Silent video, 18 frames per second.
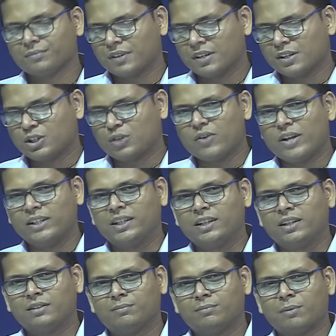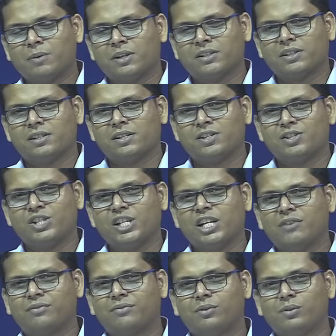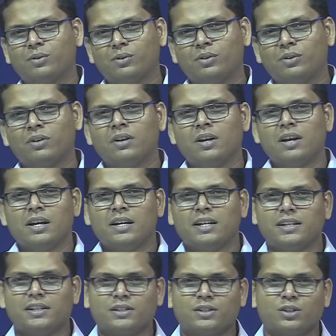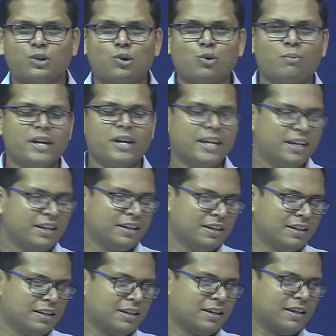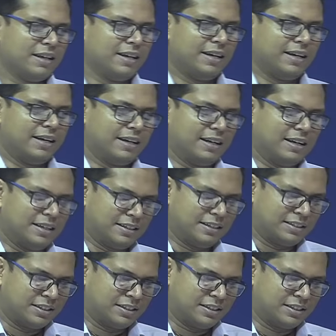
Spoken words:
So whether the person is cheerful, he is gloomy, is